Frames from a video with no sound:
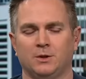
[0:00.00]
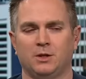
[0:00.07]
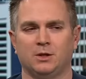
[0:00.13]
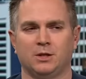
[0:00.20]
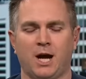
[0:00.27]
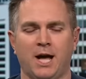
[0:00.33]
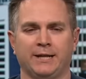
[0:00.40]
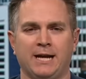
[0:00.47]

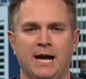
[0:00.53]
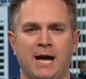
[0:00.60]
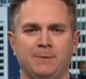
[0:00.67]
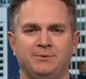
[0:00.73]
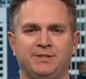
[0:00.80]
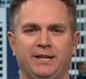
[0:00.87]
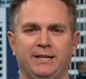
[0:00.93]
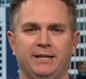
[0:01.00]
Oh, Colin,
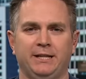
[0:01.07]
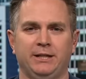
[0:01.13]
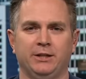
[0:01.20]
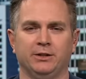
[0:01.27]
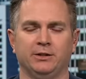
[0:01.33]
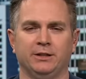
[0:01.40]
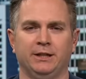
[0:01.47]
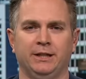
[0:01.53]
I'm sitting
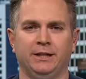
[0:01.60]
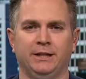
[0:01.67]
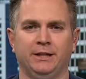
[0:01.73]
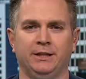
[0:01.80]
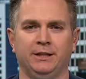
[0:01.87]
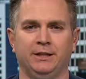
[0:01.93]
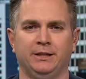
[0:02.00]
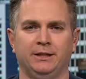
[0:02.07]
here
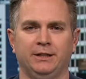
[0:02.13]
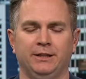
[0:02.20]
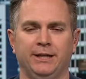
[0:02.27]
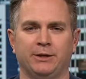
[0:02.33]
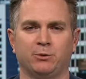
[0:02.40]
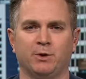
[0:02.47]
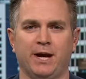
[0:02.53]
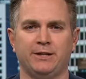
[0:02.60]
in
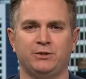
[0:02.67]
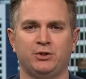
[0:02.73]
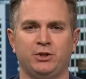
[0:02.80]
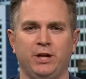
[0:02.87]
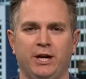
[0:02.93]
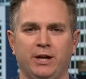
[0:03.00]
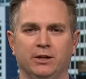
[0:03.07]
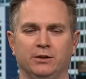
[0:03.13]
Nick Wright's
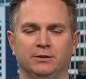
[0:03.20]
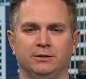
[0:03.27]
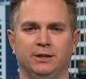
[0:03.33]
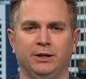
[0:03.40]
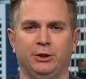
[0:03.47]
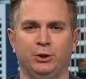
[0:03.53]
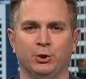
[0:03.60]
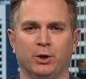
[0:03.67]
chair
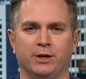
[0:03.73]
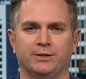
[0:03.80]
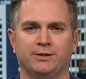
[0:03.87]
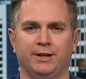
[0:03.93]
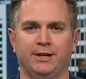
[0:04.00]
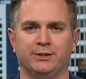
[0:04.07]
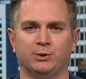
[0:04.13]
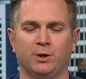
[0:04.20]
in New York
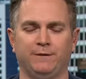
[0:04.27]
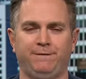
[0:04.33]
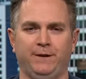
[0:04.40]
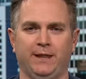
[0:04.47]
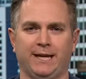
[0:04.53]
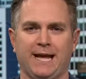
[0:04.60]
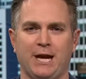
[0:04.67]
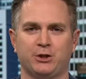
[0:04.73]
City, so I
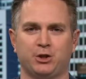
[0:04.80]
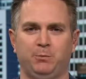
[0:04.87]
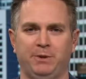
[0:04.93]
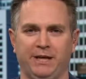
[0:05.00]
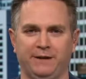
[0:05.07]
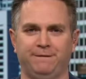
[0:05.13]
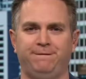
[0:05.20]
feel like I should be